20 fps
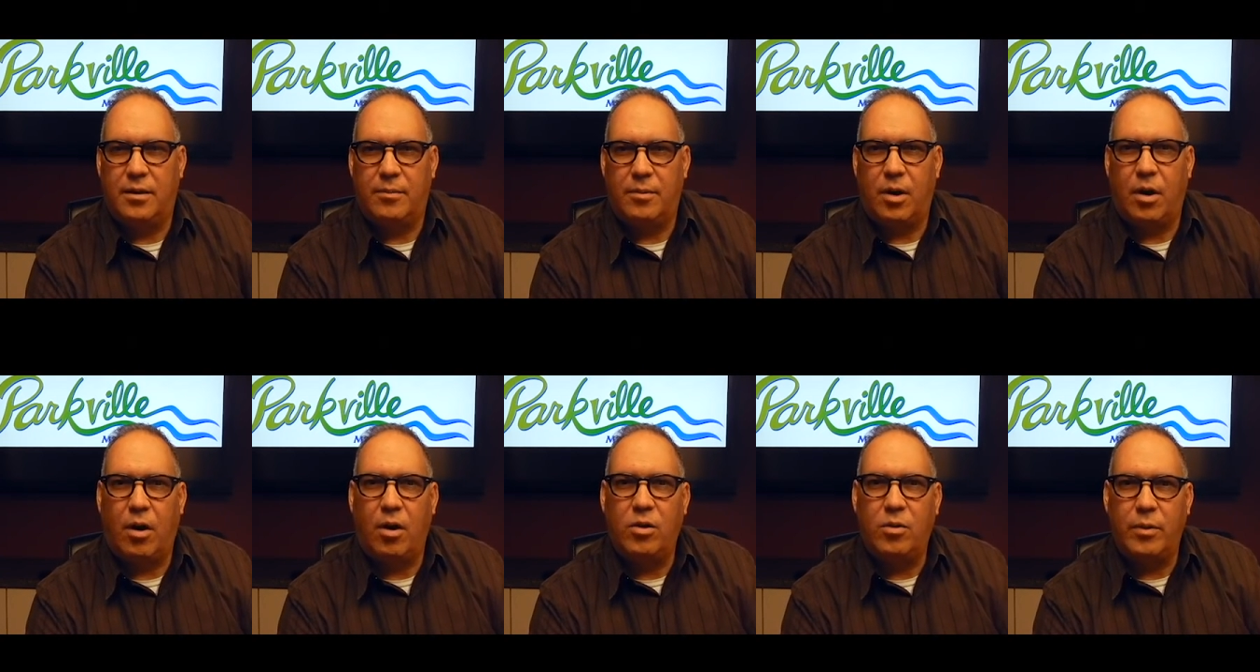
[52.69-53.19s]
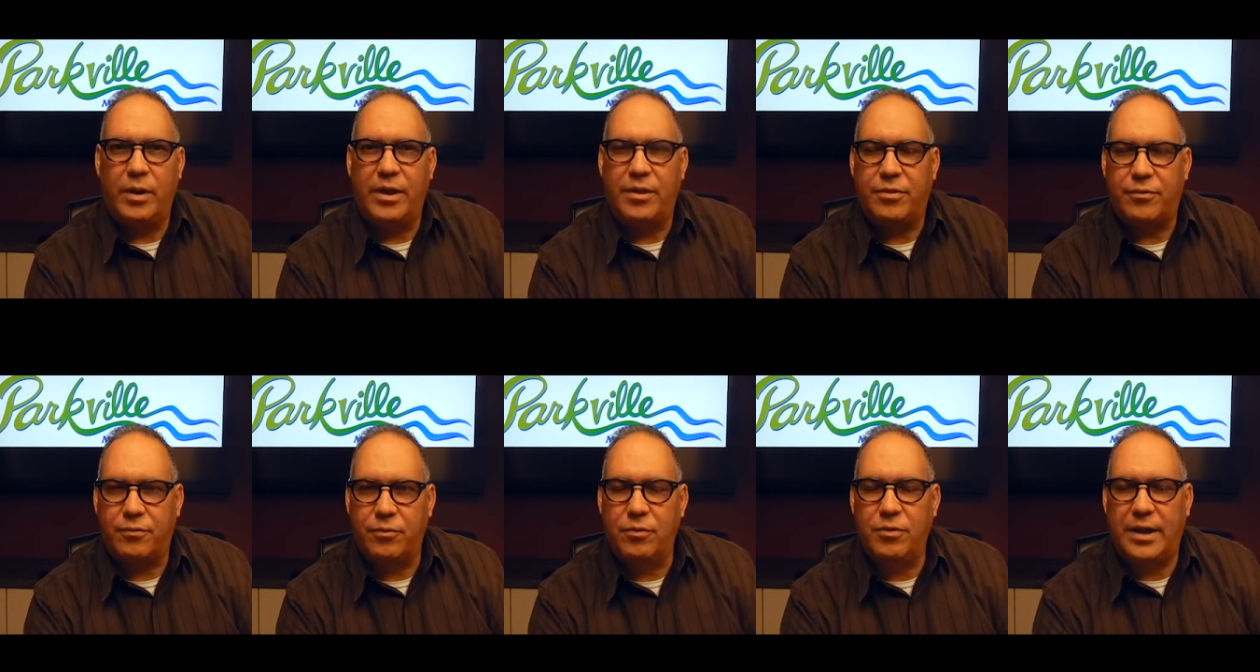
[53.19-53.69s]
all the way
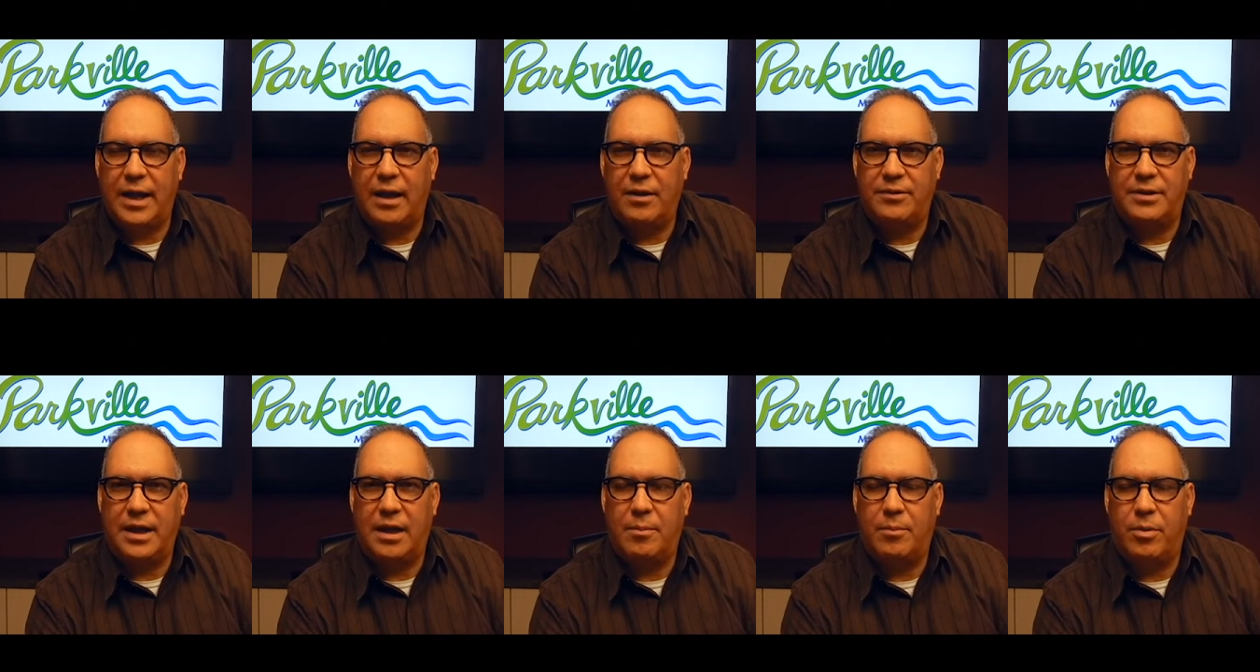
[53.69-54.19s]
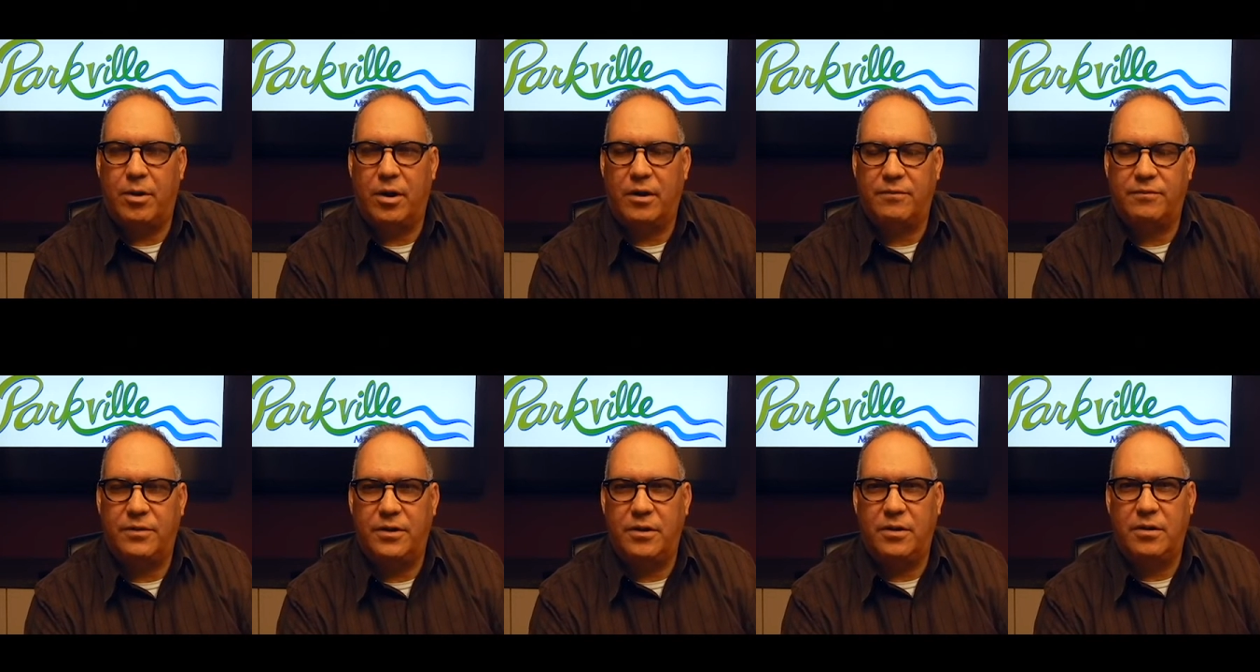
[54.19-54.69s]
through downtown
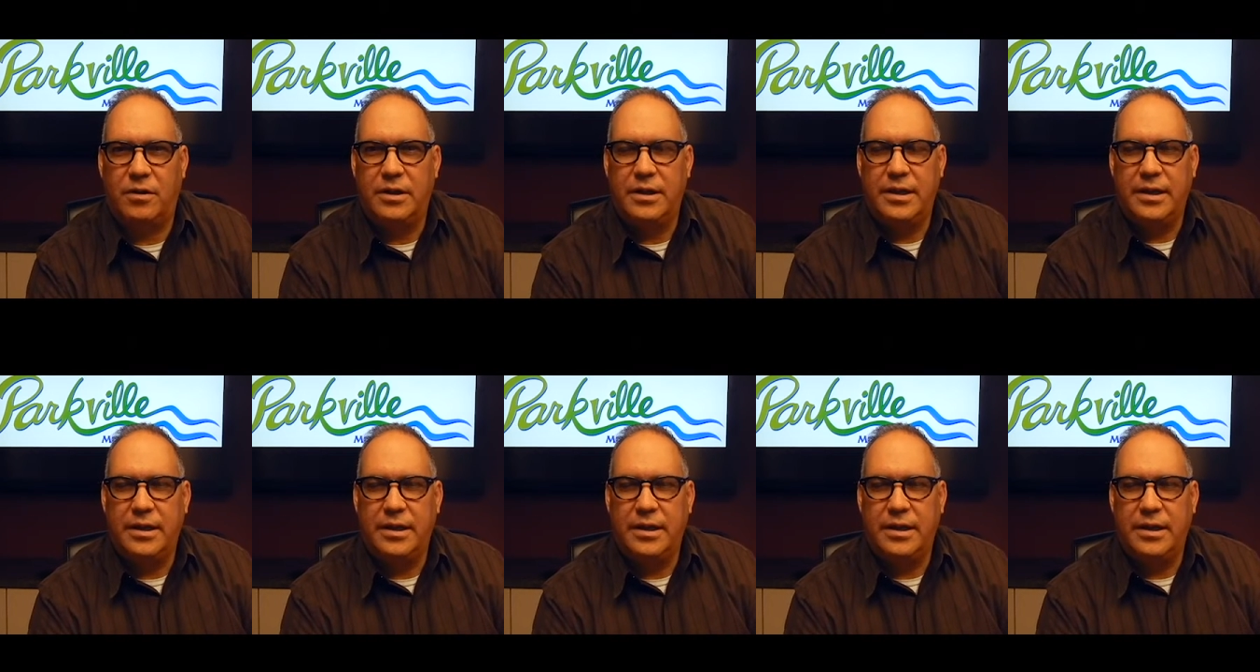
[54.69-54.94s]
Parkville